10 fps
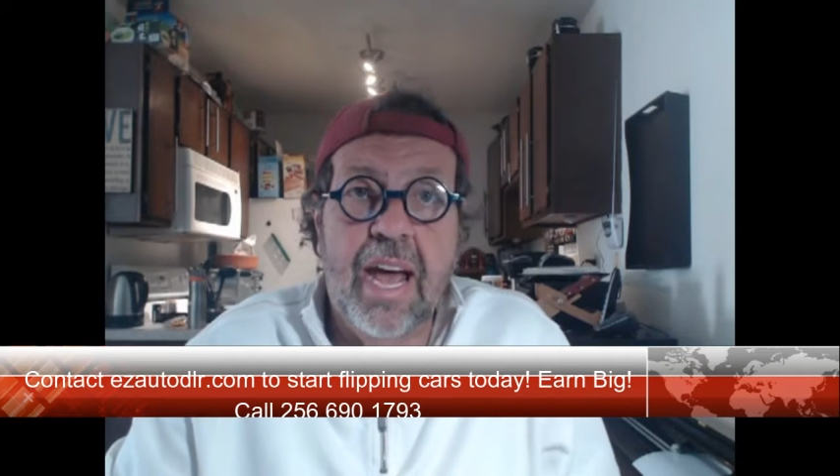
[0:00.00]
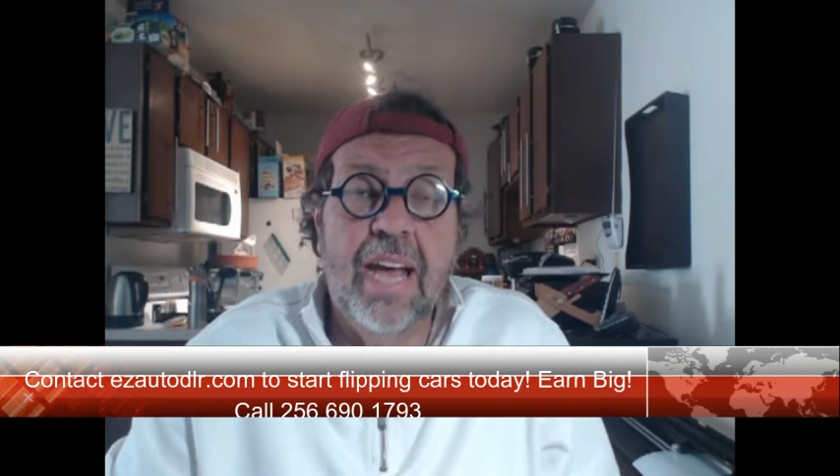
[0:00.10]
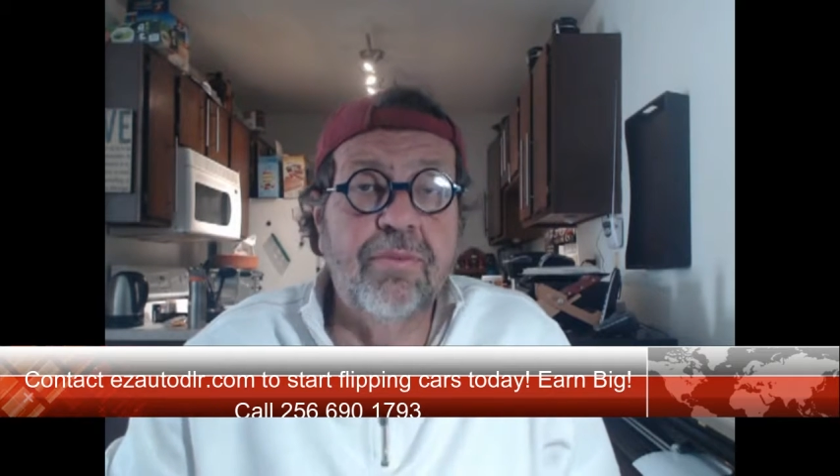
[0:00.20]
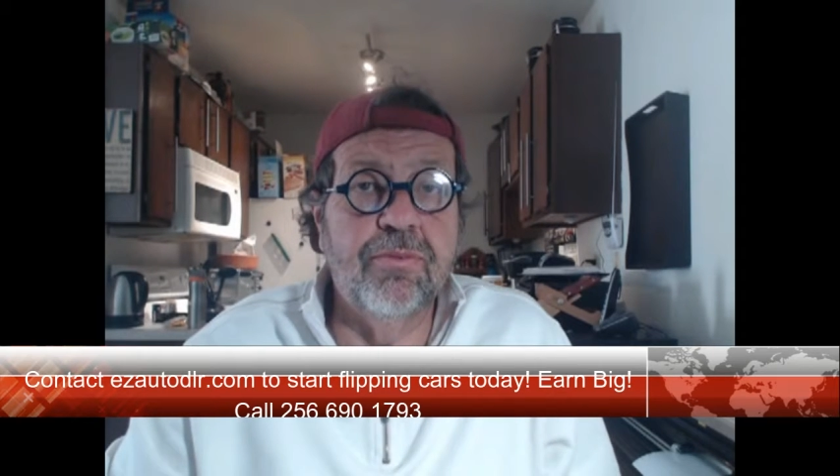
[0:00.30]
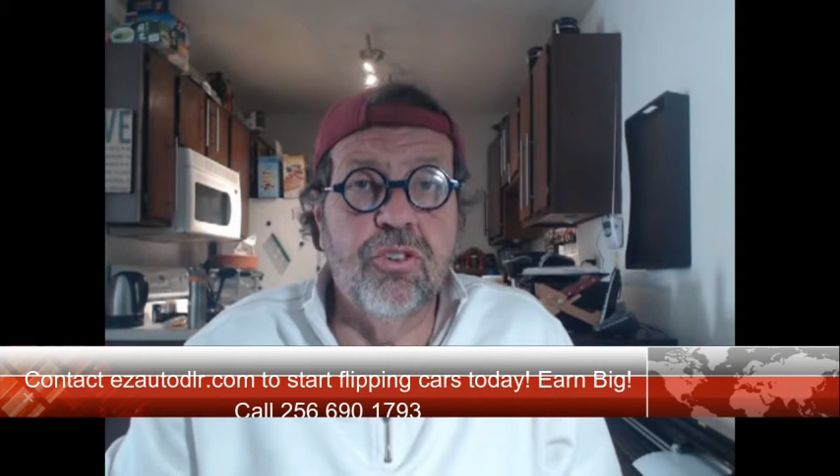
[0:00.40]

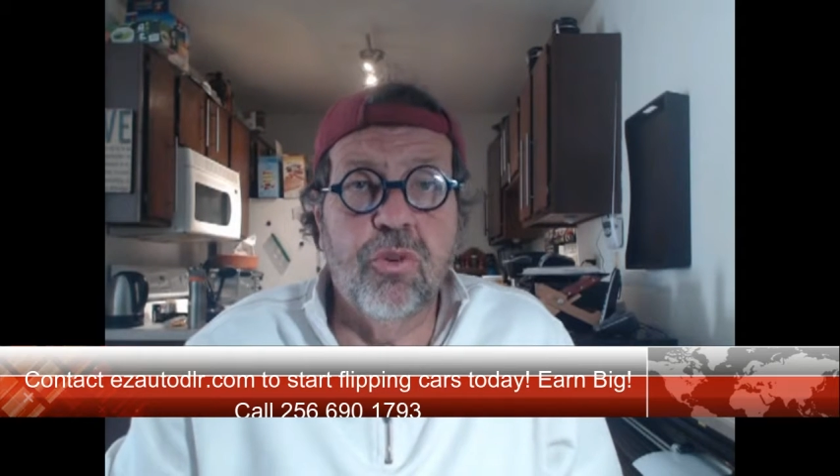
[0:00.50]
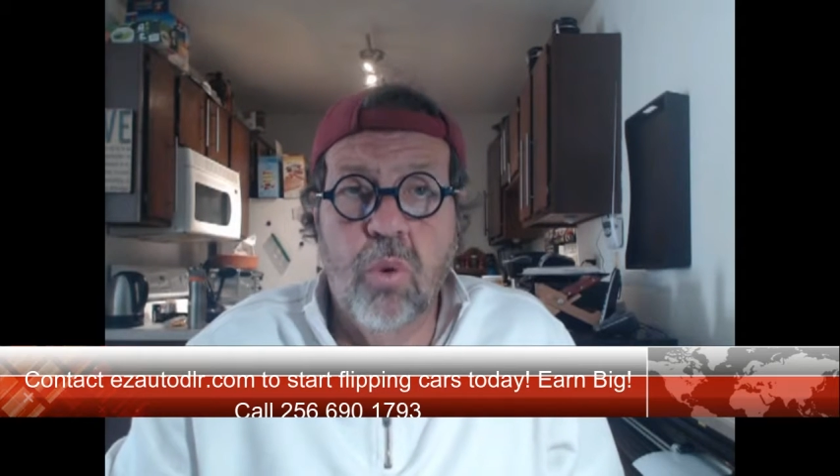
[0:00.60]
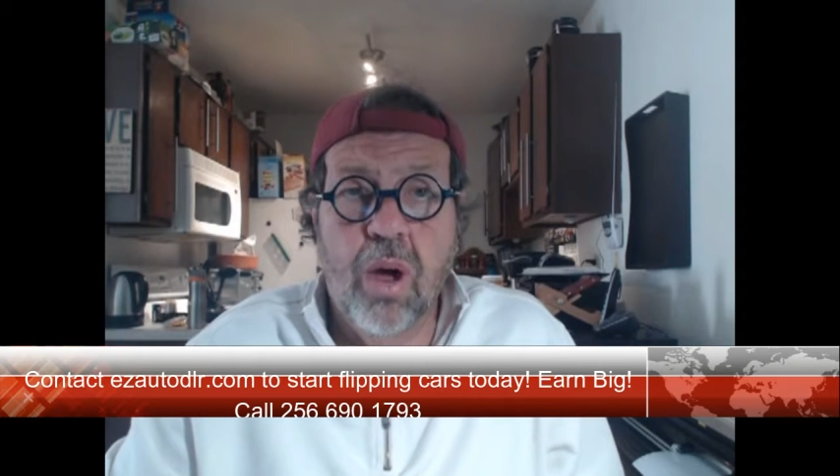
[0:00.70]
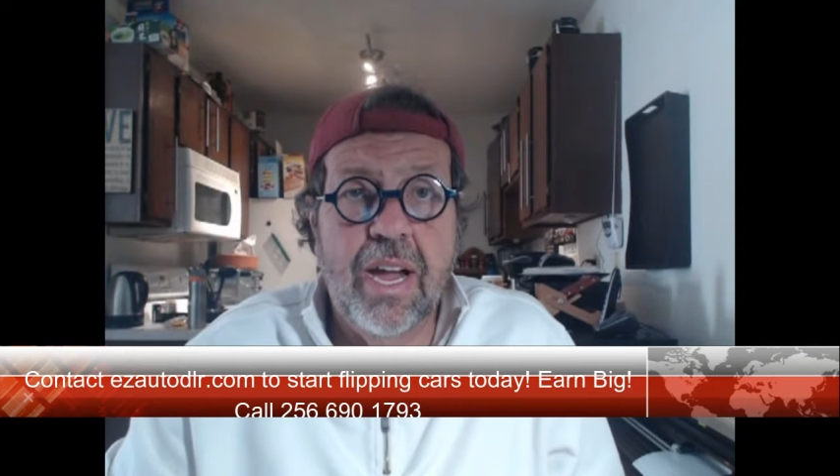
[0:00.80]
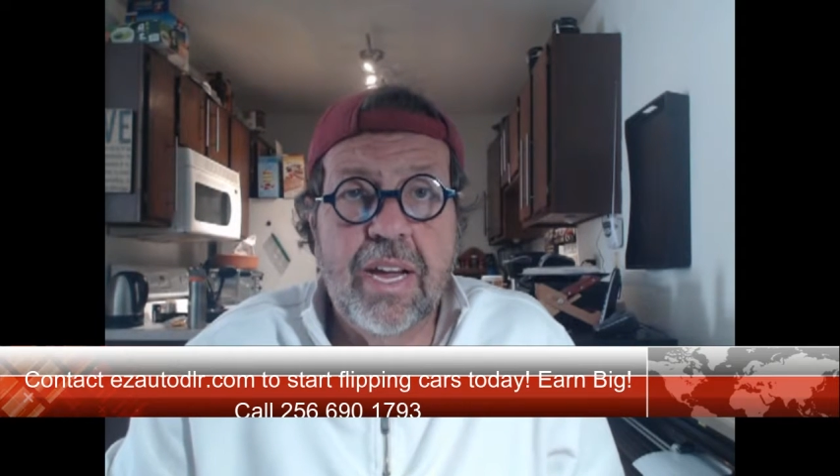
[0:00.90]
I've
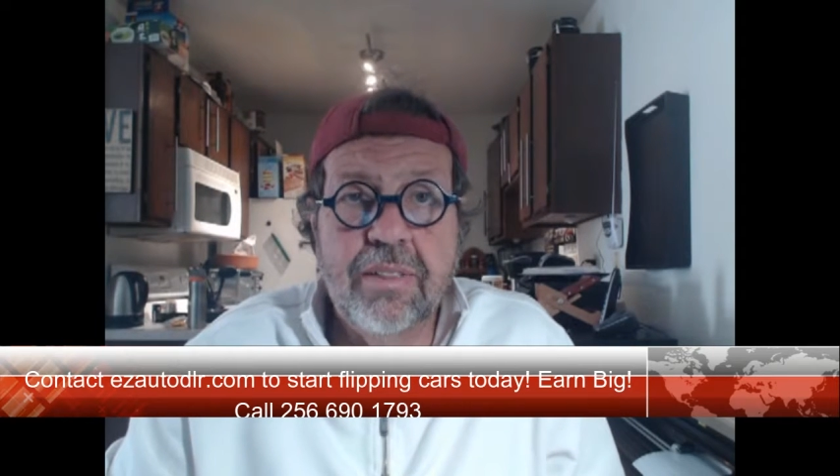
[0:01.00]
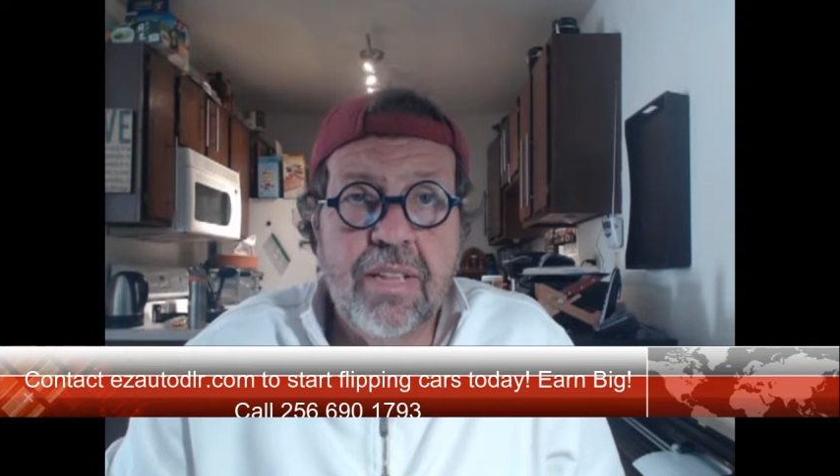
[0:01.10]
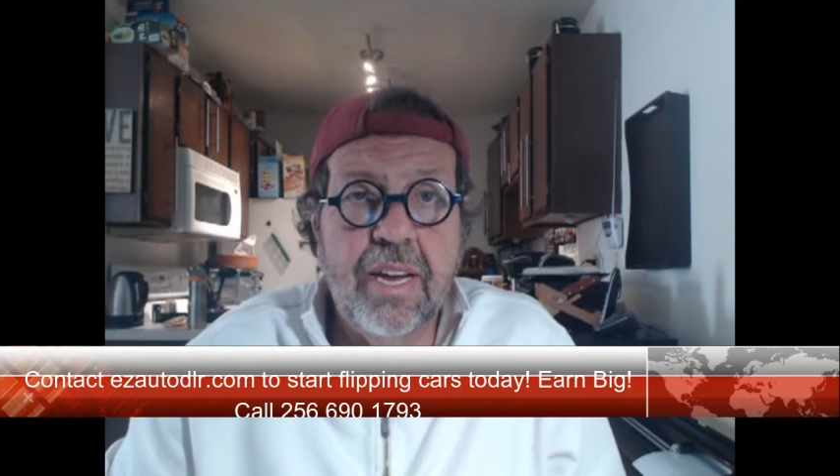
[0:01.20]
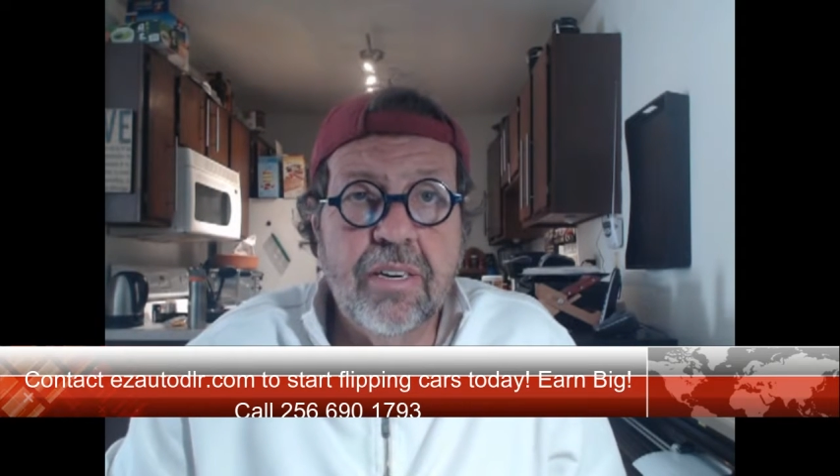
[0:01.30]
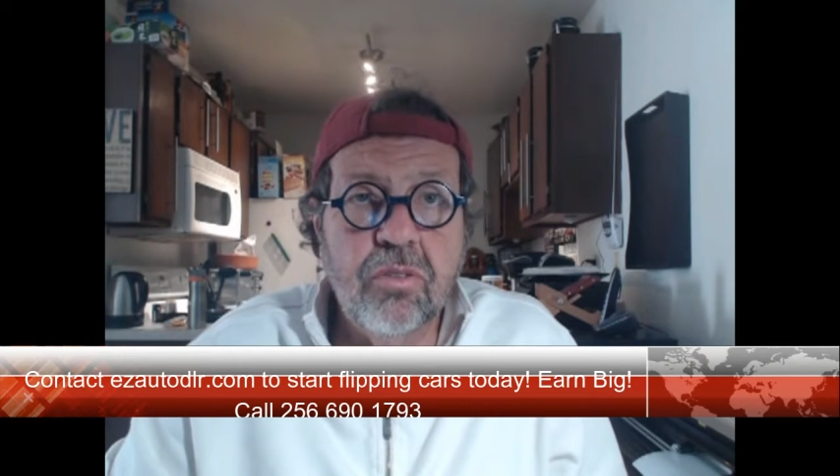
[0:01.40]
tried
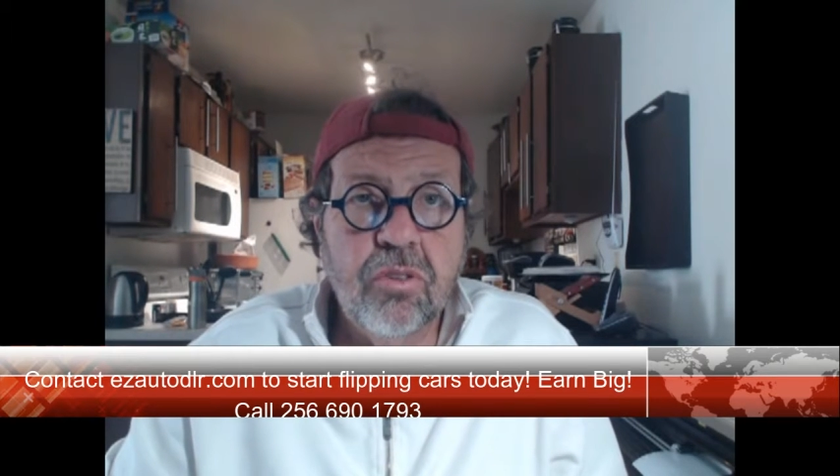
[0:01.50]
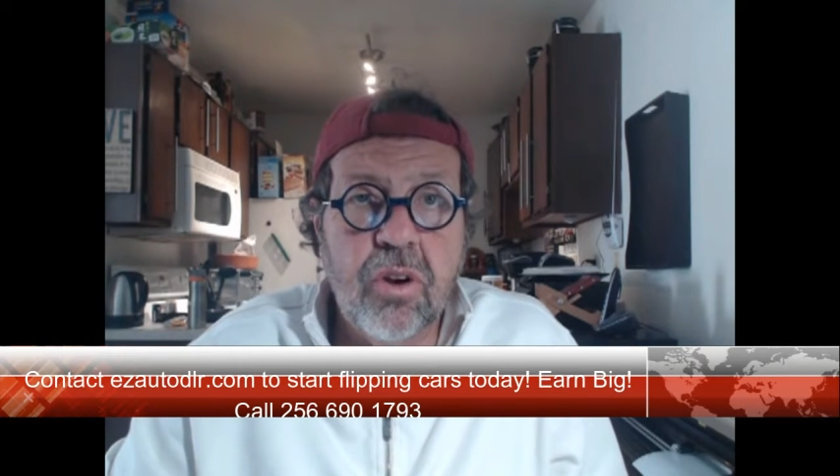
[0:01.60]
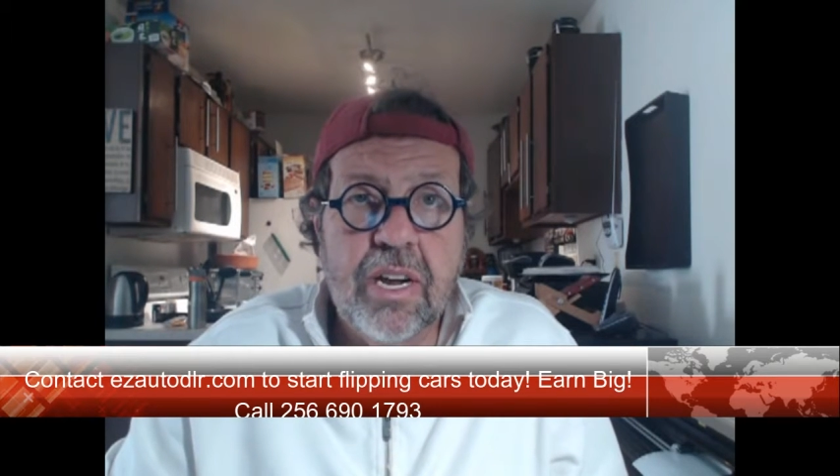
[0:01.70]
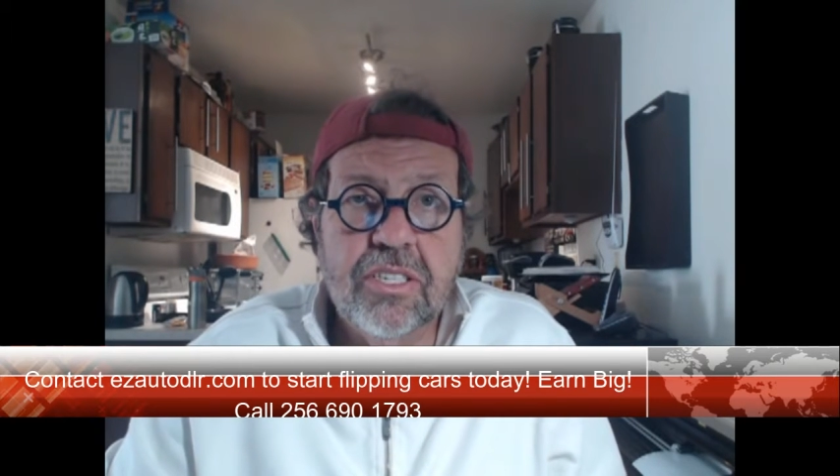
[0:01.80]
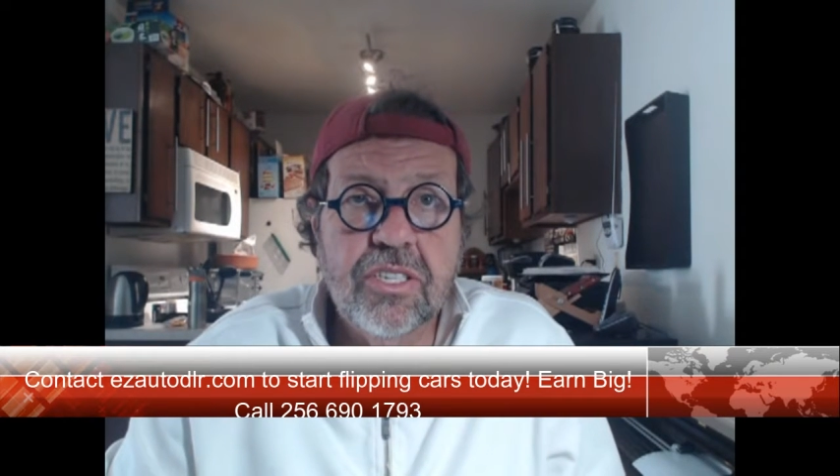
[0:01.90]
that on
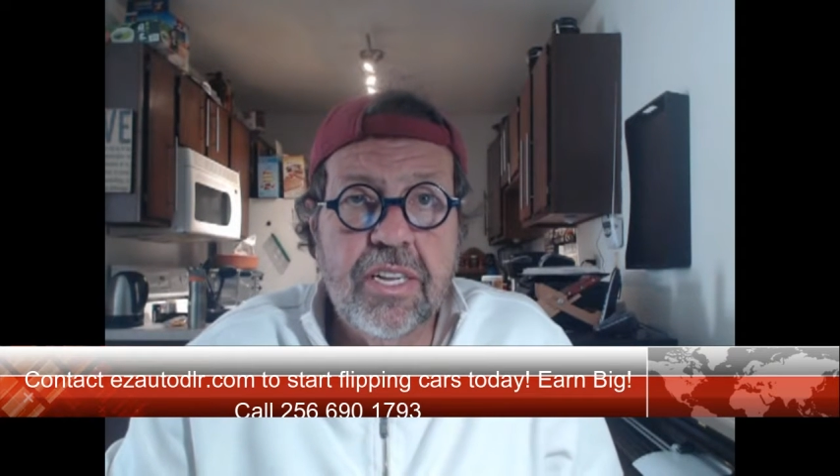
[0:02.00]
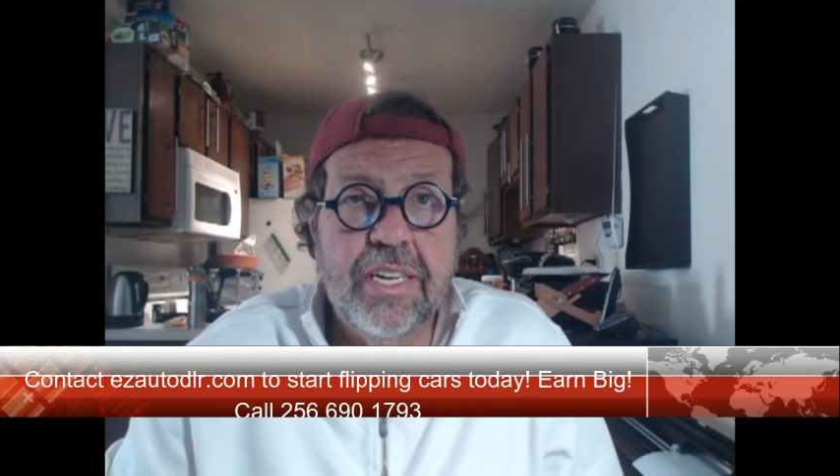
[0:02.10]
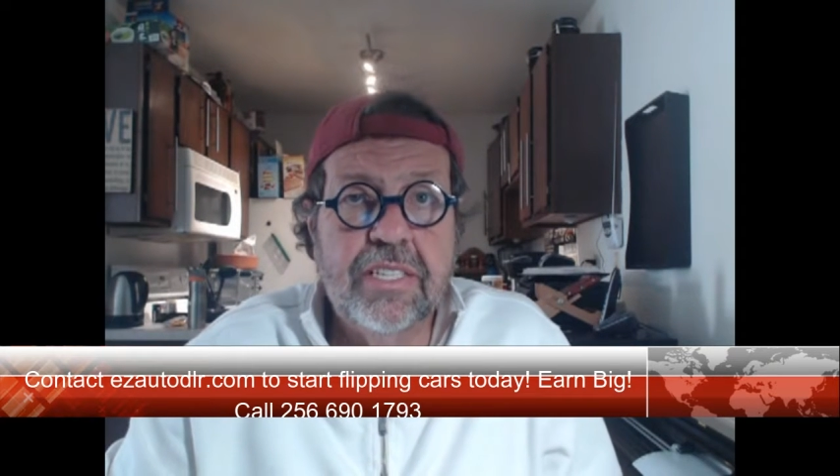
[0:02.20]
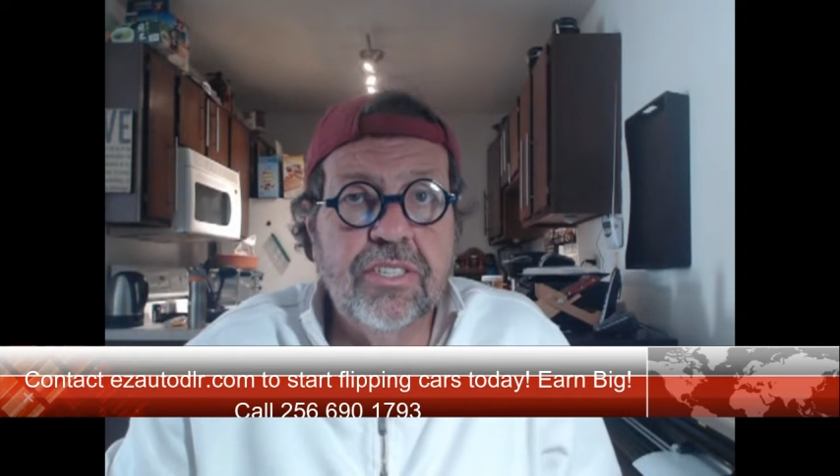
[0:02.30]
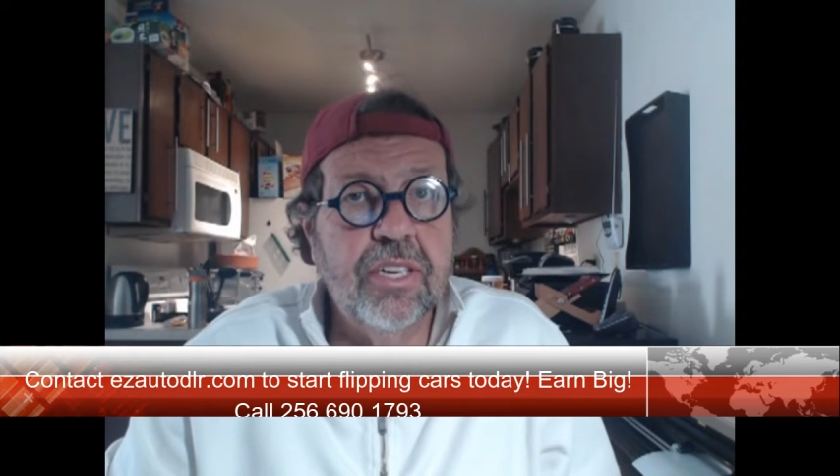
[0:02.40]

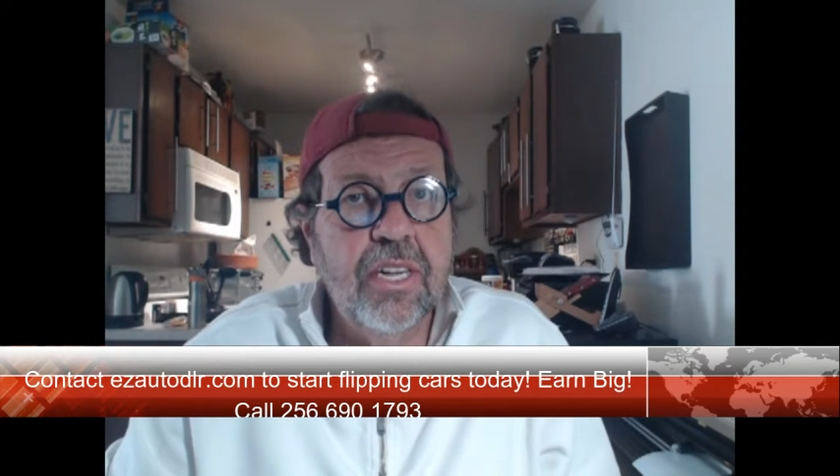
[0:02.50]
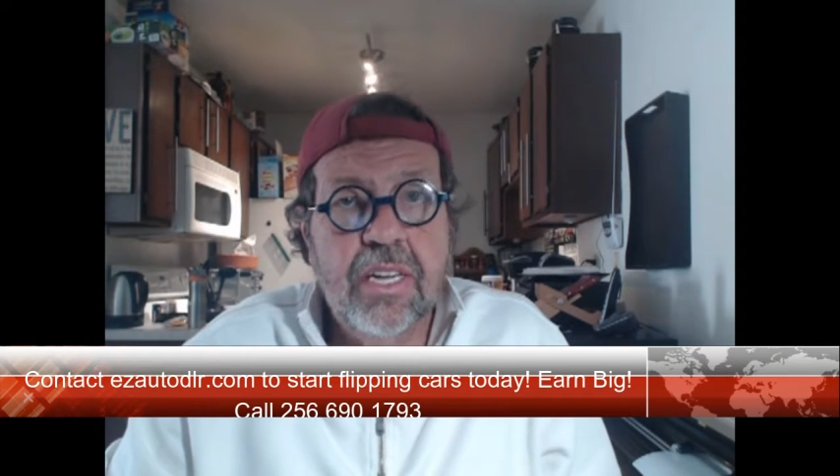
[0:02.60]
Craigslist,